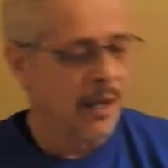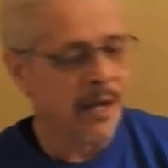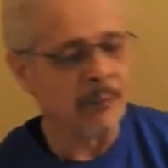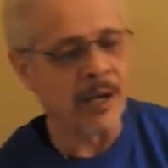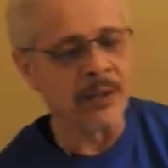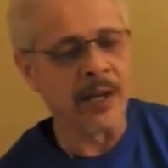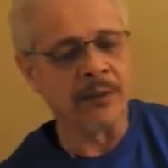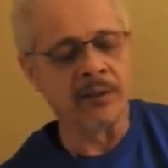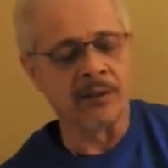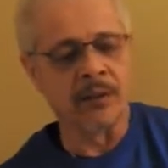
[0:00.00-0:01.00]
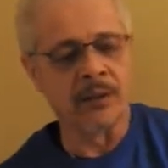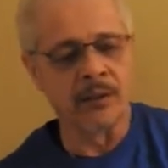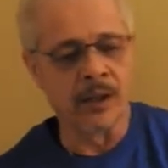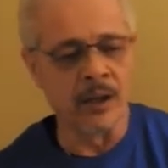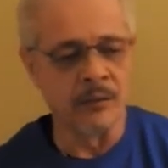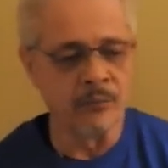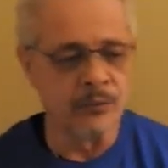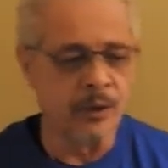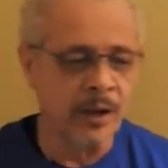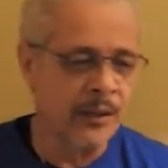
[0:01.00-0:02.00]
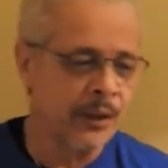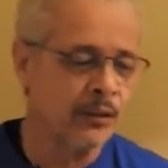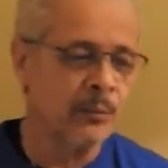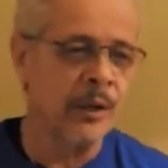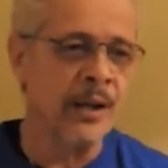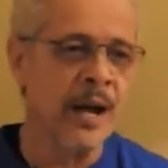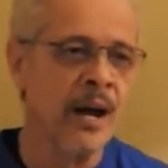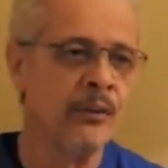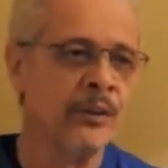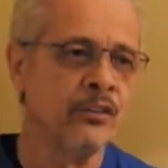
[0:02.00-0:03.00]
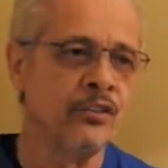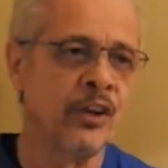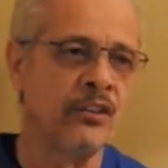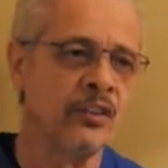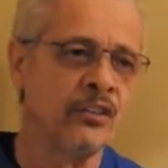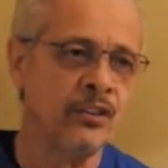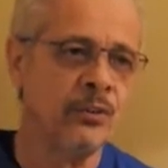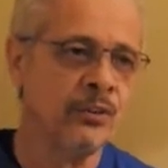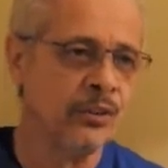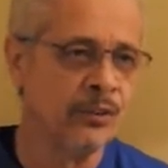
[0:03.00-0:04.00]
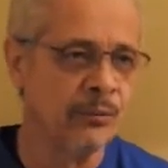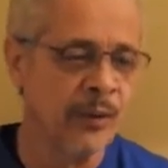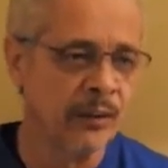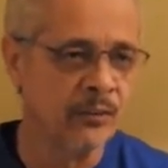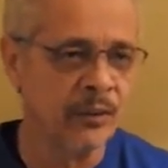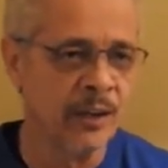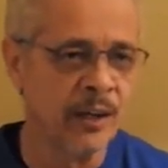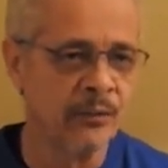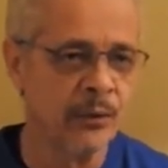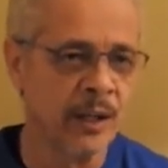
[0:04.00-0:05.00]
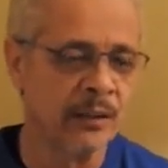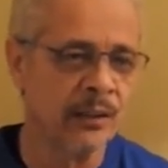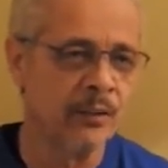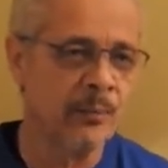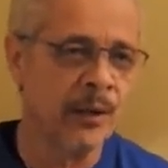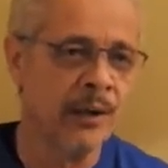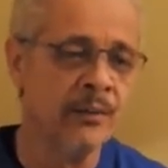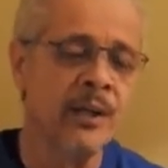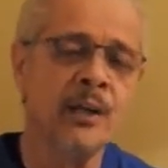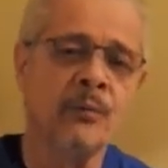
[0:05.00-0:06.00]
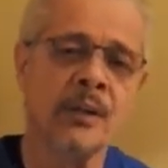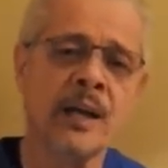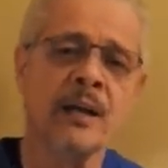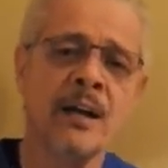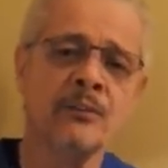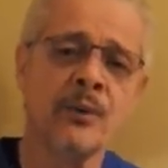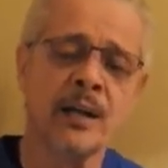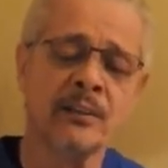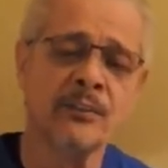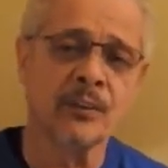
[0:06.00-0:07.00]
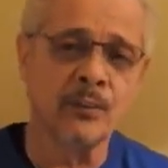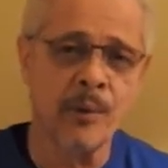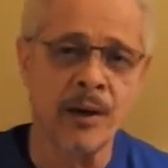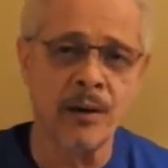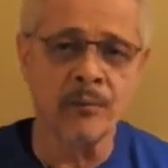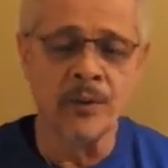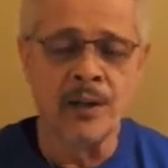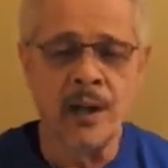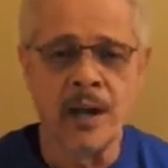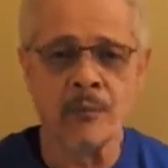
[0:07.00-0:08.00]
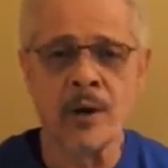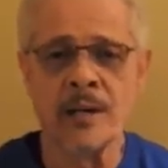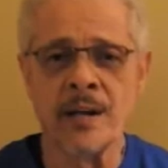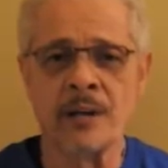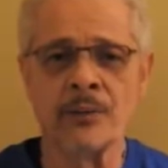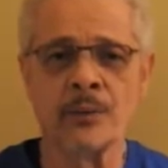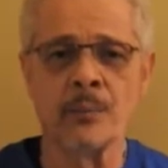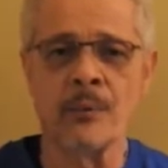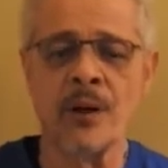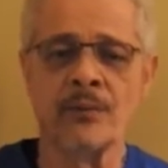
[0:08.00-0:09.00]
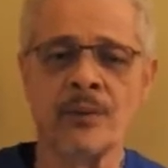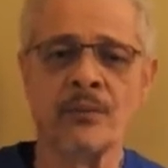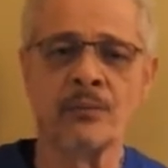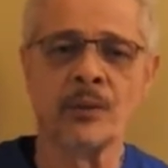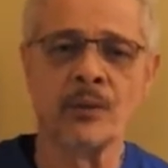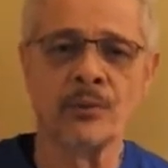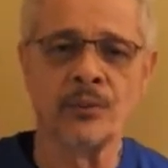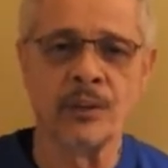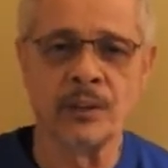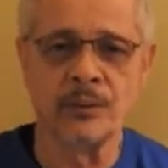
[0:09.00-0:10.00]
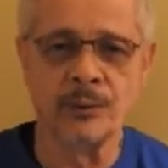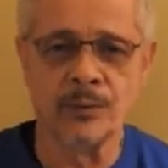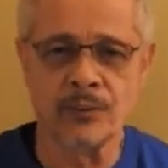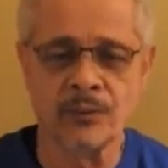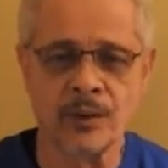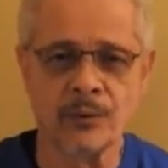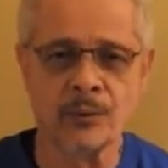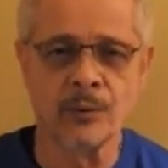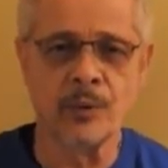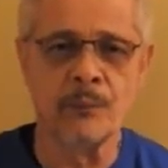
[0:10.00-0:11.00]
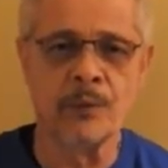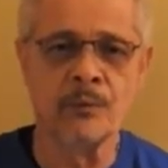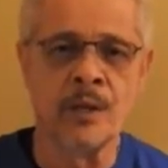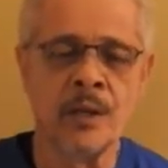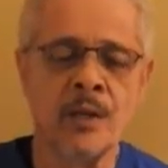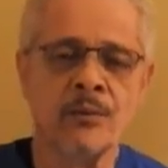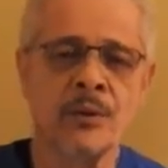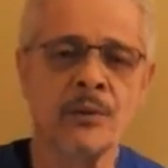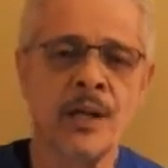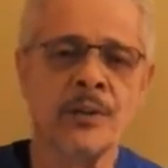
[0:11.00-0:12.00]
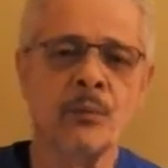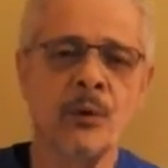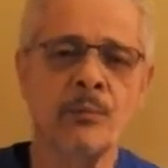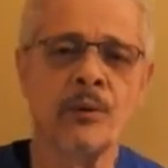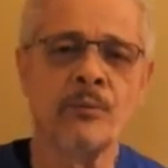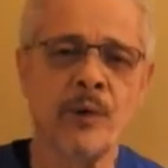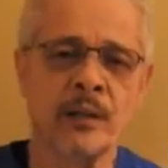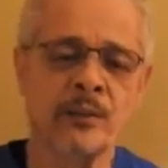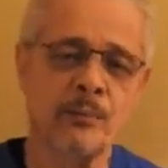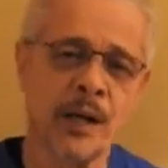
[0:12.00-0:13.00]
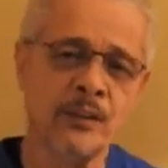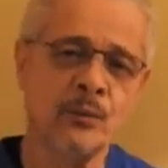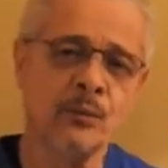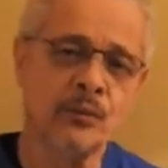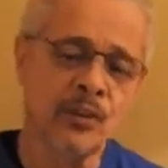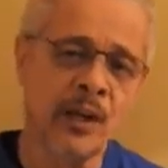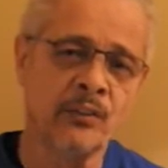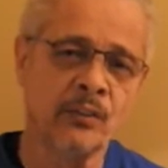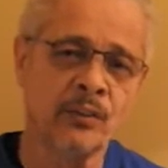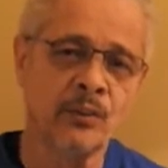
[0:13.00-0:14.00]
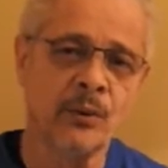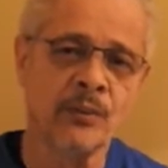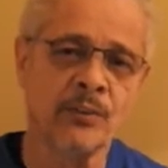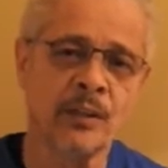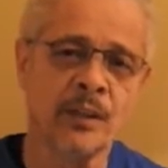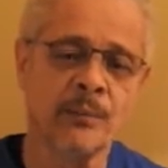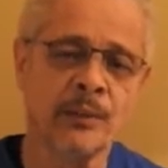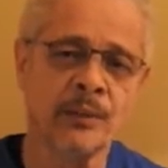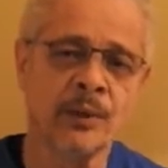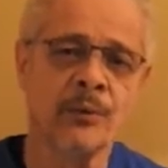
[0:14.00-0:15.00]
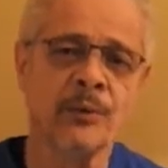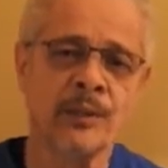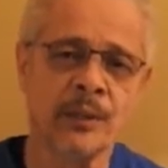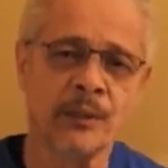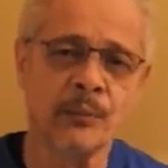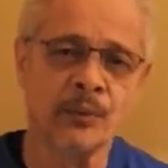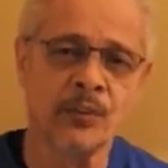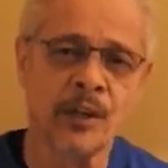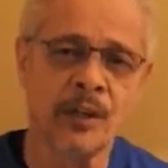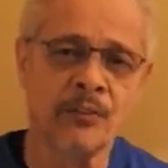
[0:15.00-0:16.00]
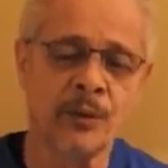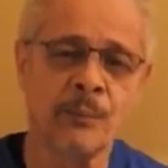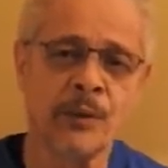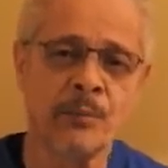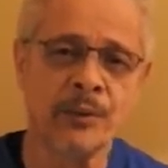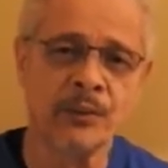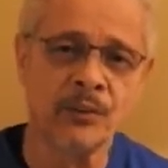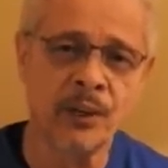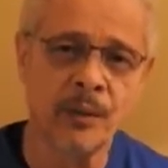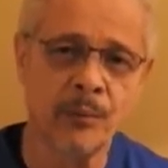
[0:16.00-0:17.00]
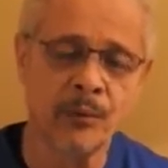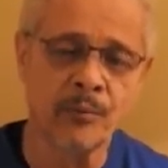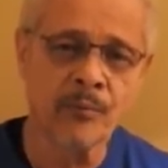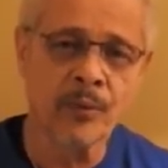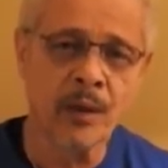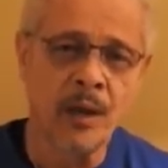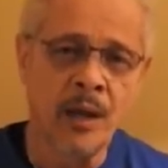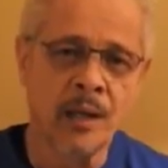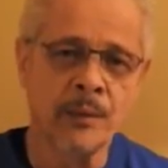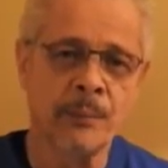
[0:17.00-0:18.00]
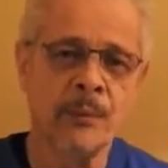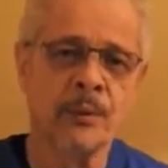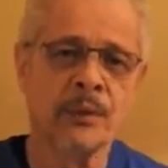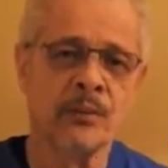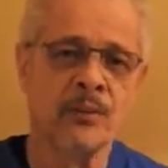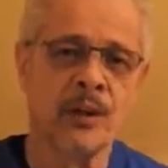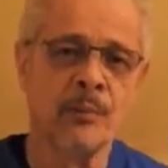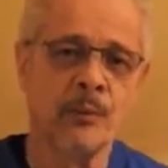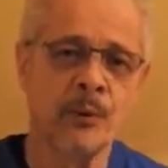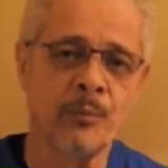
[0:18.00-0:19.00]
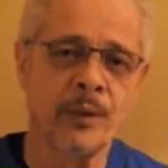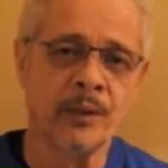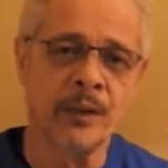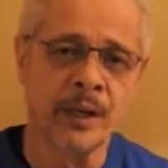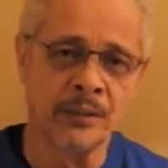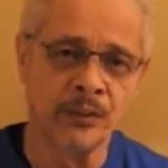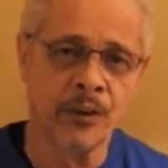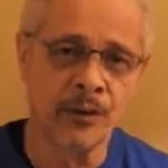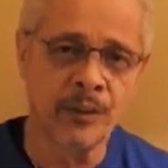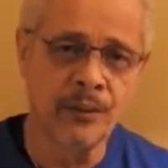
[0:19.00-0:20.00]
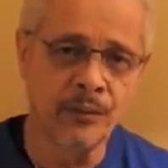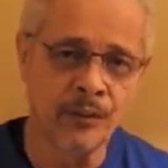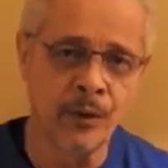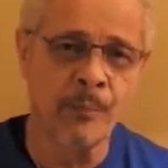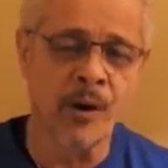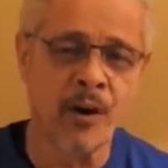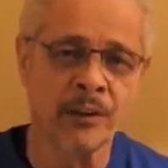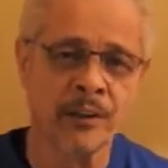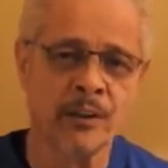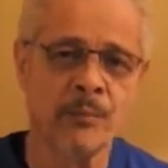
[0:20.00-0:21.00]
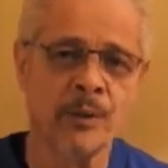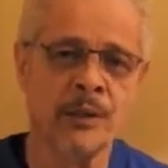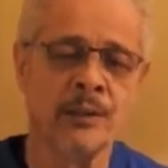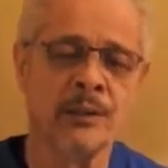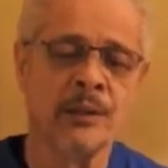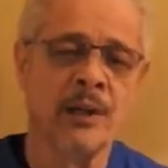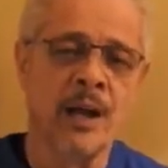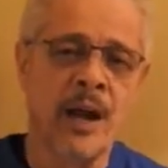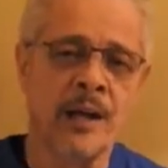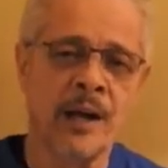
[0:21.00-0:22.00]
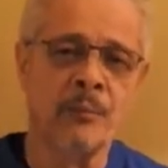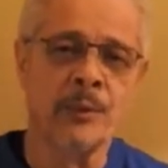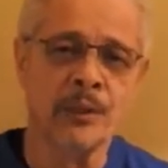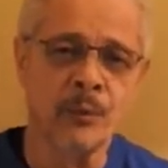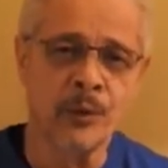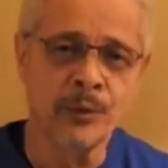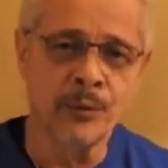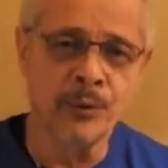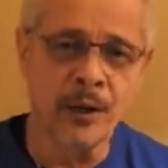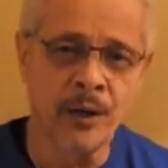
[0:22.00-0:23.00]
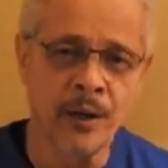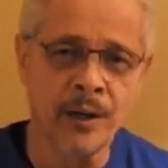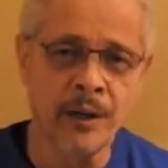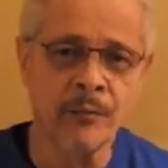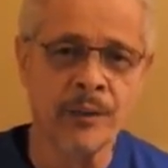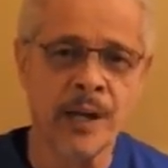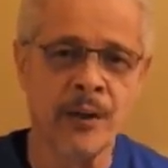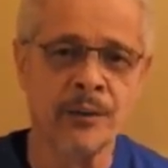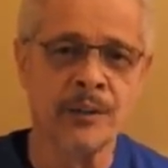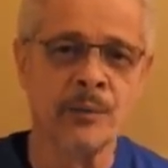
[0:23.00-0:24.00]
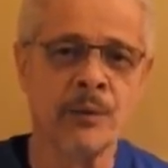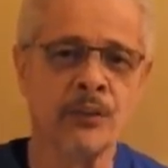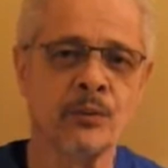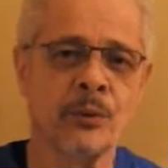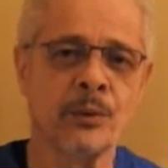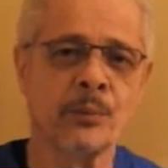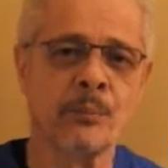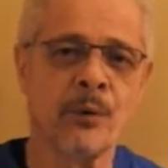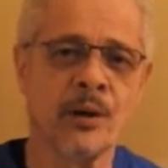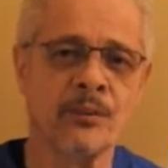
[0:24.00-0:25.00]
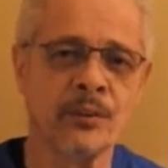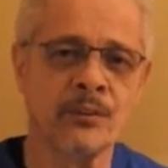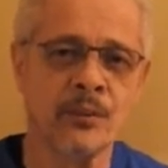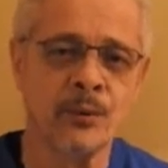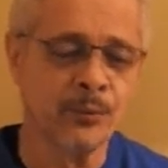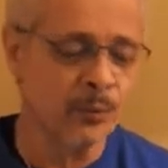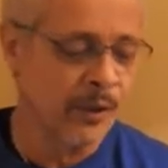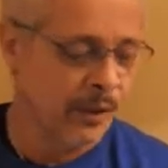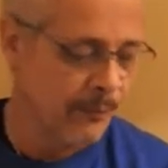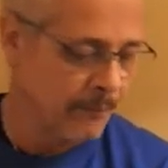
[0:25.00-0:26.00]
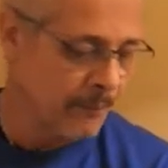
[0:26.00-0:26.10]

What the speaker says: And by that, I think you meant how does changing unions affect your contract that expired? Well, that contract is expired. And right now you're in the process of negotiating a new successor agreement. So nothing will be affected by you changing to USA Limited. The only thing that will change are the people at the table. And the people at the table will be an attorney, your bargaining committee, and I'll be there with you every now and then to make sure that the process goes well.